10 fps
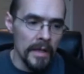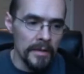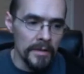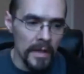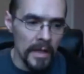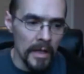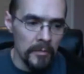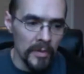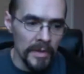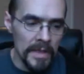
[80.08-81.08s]
and
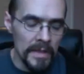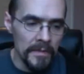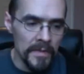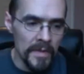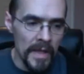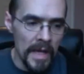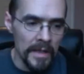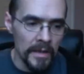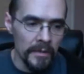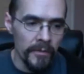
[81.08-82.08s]
believes
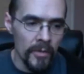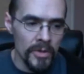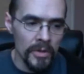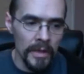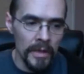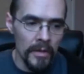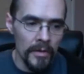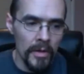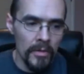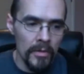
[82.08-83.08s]
that, unfortunately,
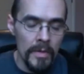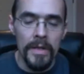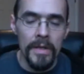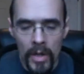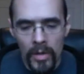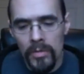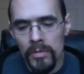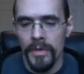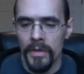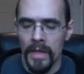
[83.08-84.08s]
although we know
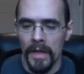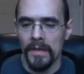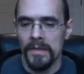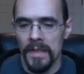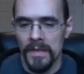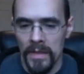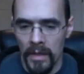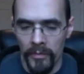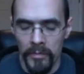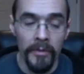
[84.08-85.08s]
the United States
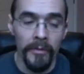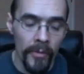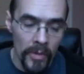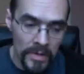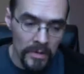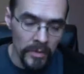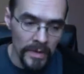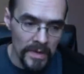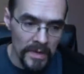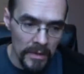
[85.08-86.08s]
government forcibly
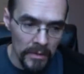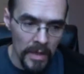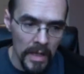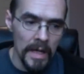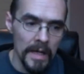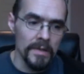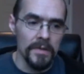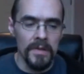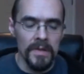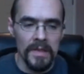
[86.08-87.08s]
sterilized
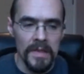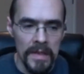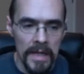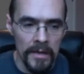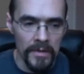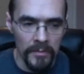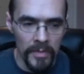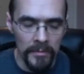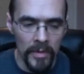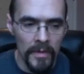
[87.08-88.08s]
60,000
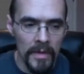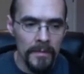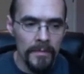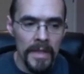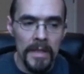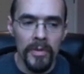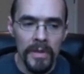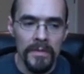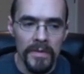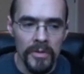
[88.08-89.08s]
people, he
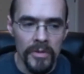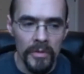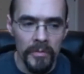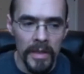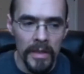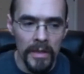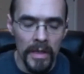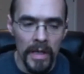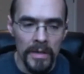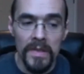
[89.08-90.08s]
believes it should have been
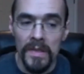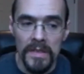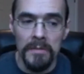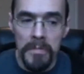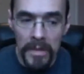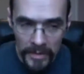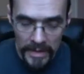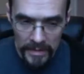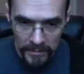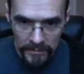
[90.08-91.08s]
60
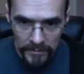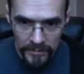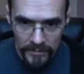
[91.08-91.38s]
million.